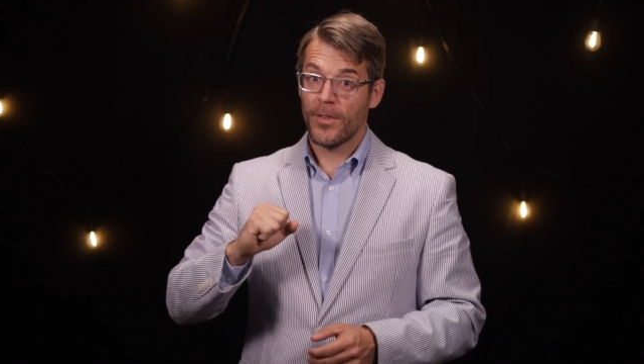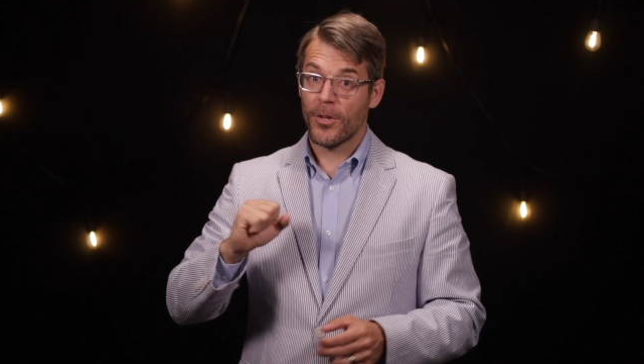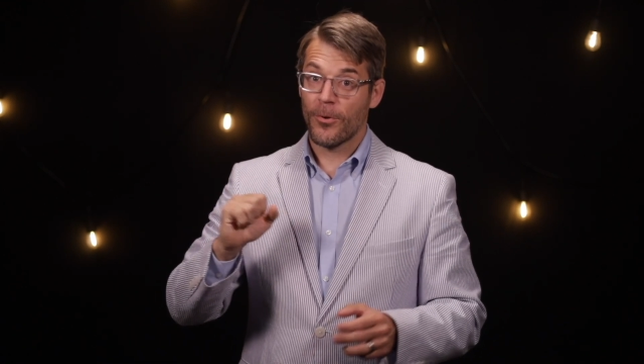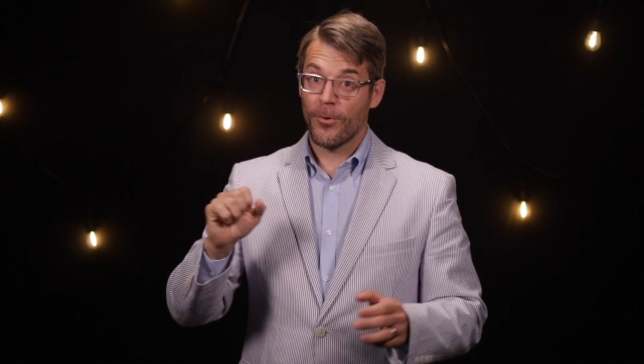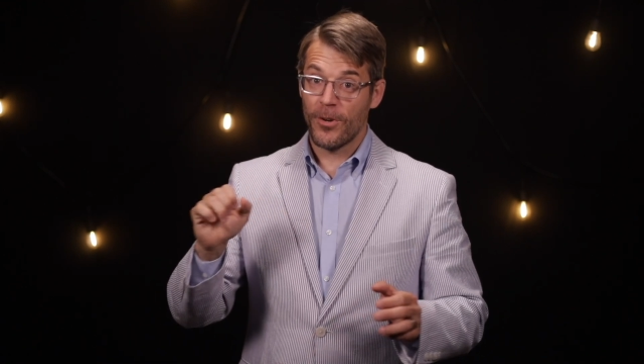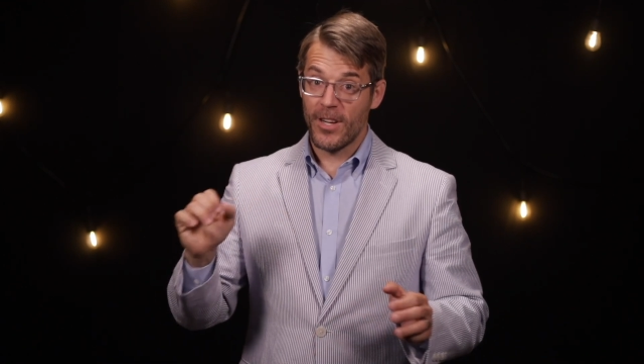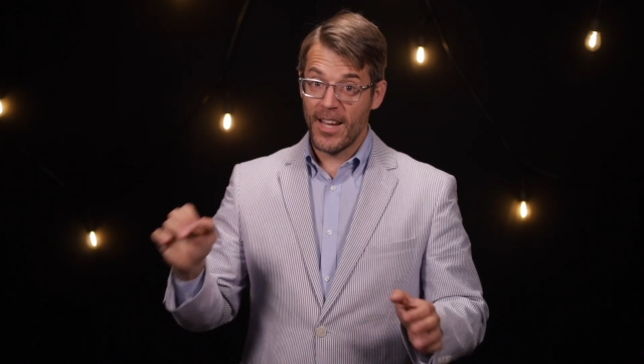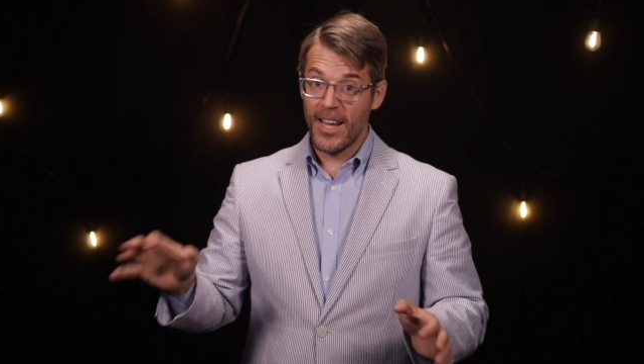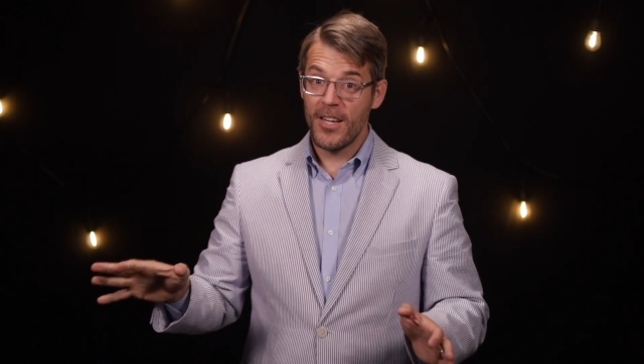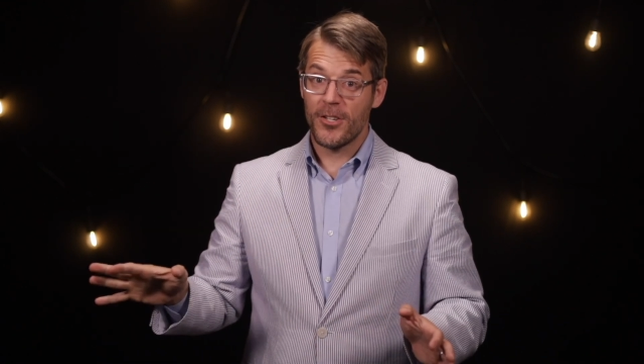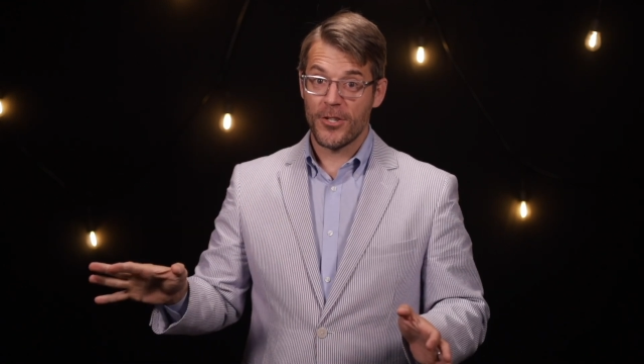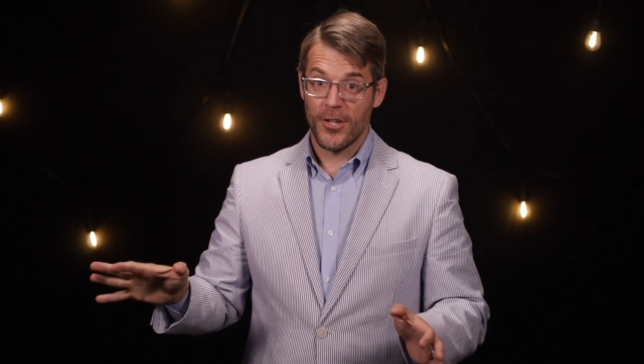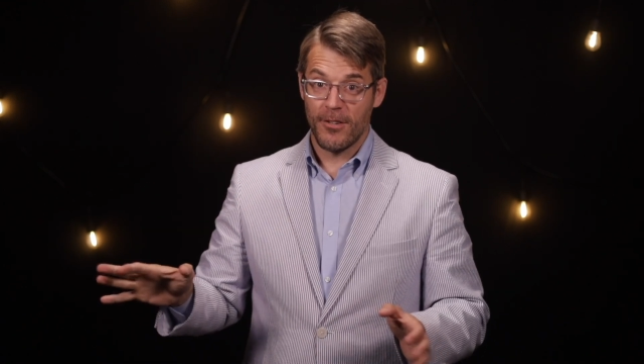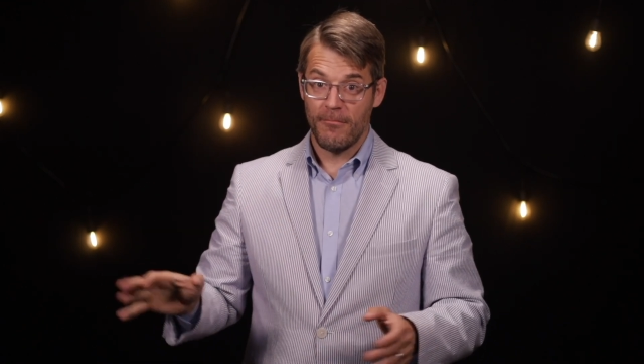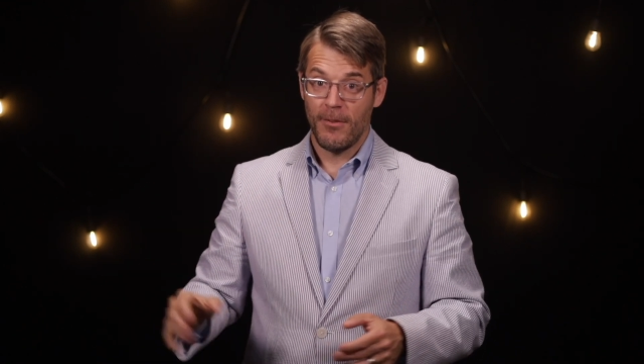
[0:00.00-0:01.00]

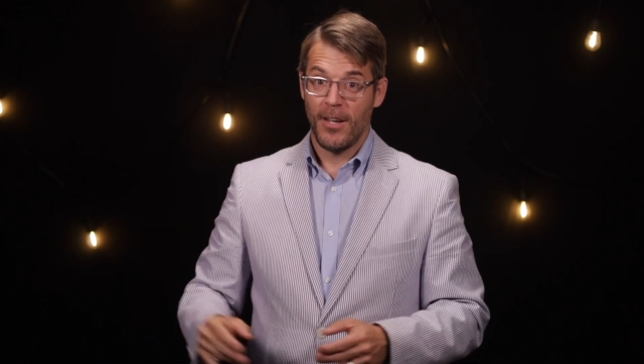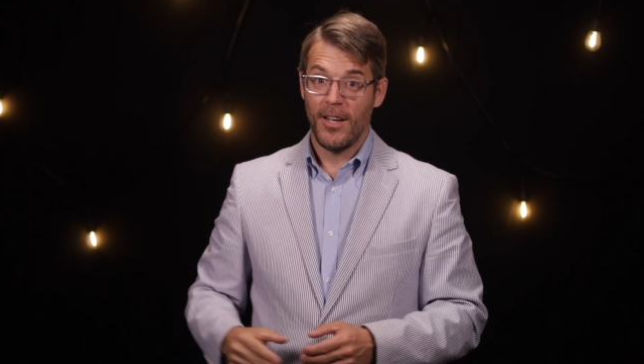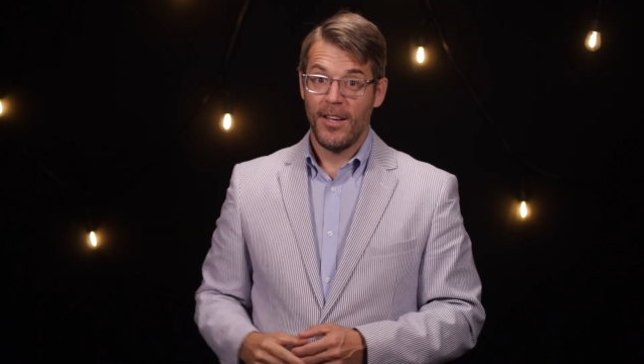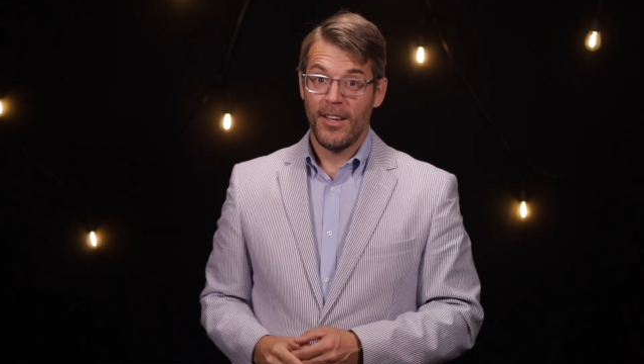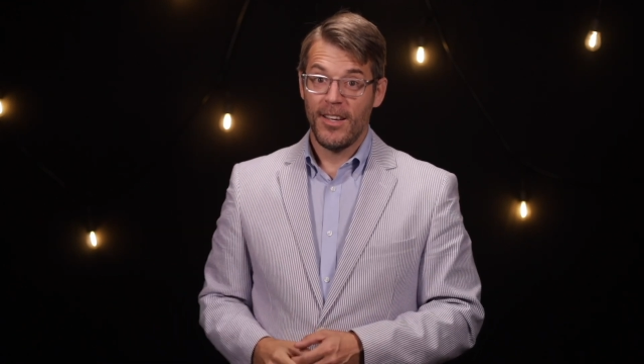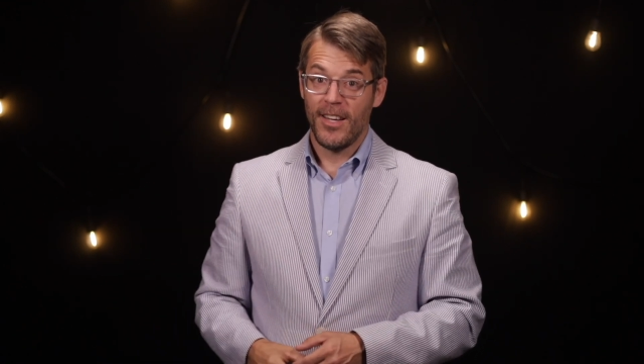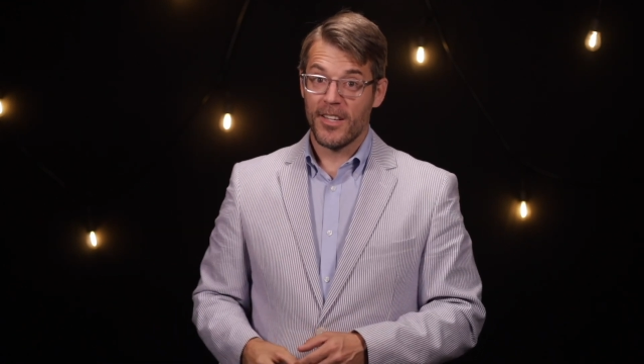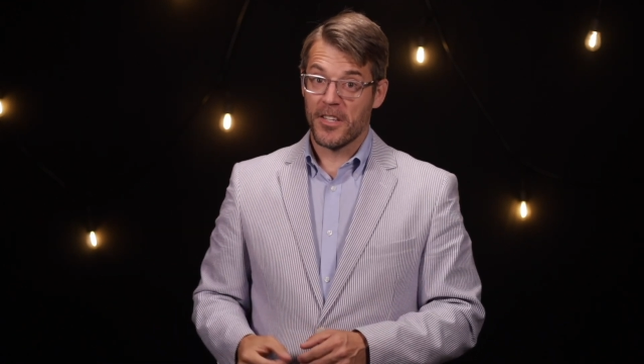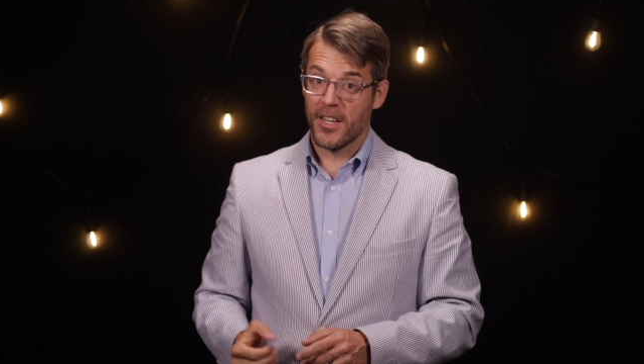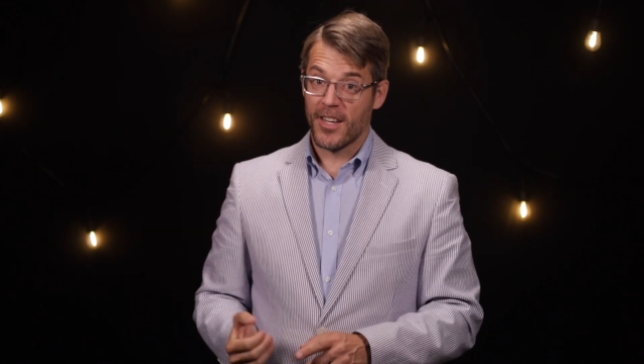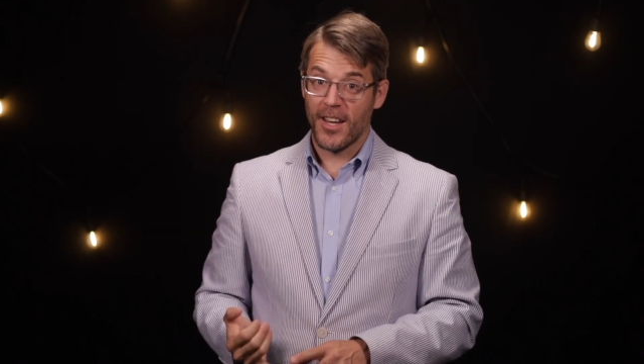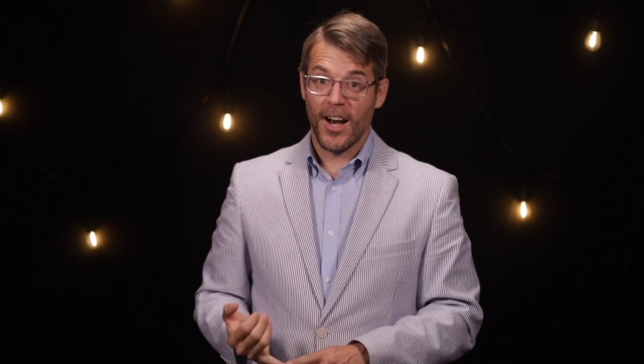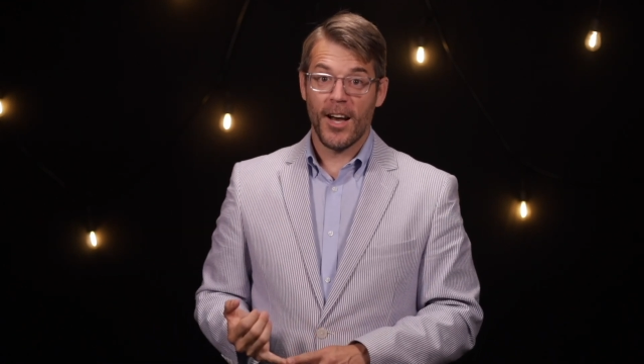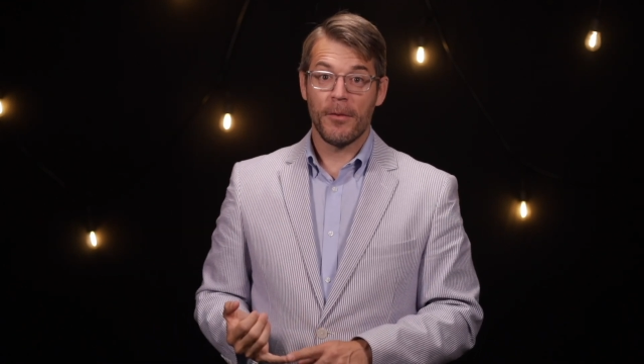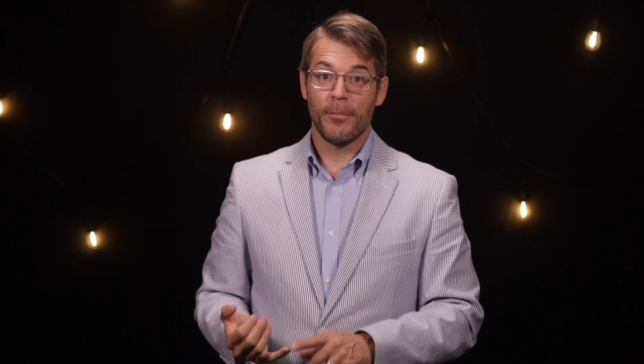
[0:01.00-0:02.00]
Creation is a
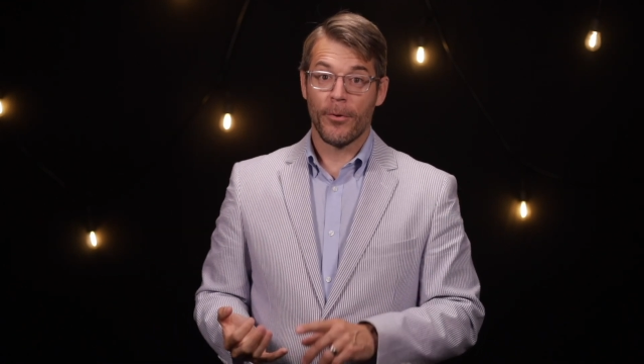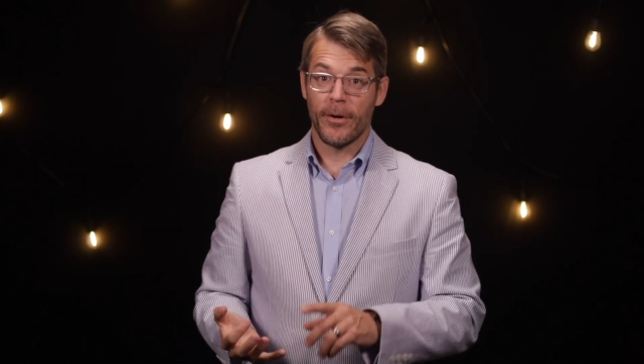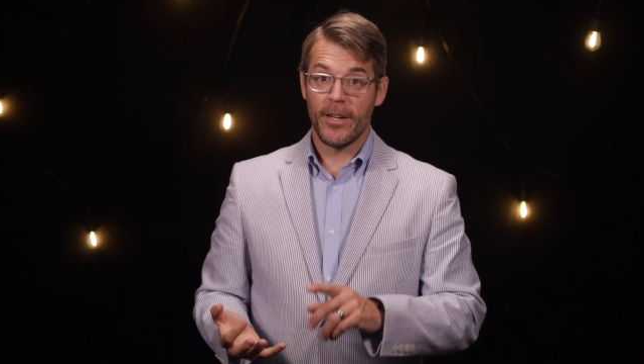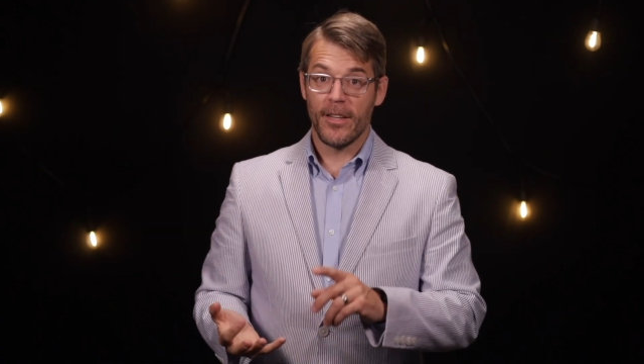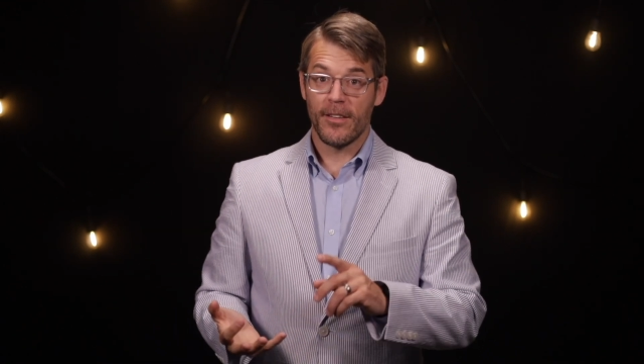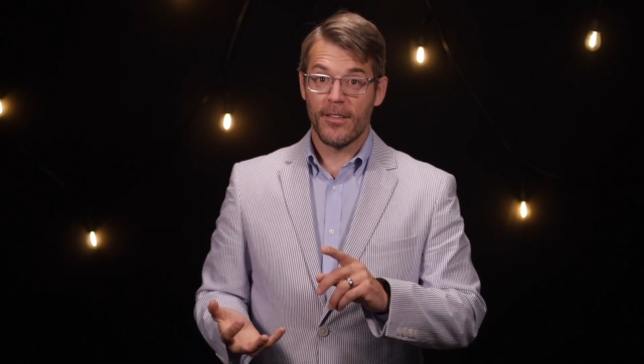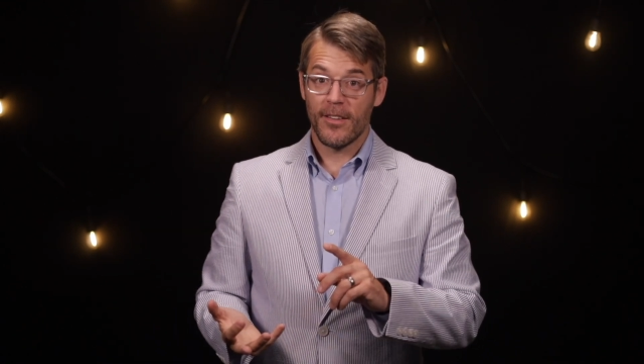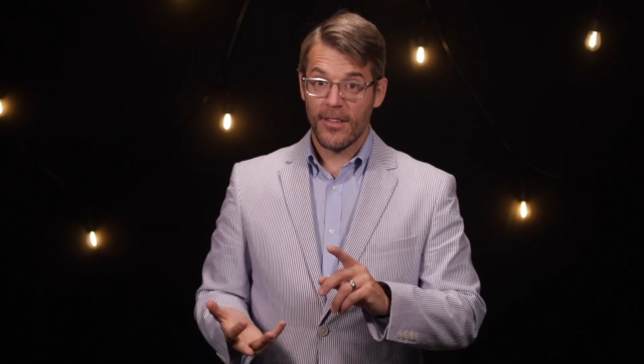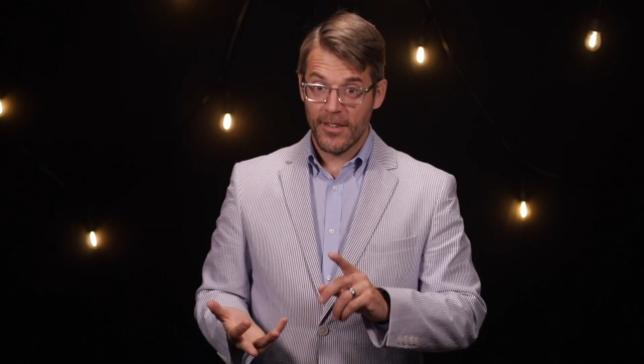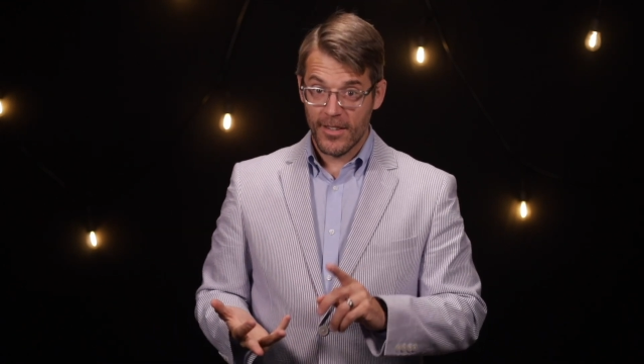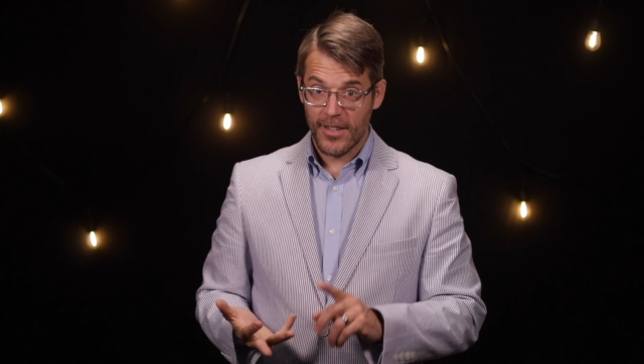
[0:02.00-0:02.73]
God breathed,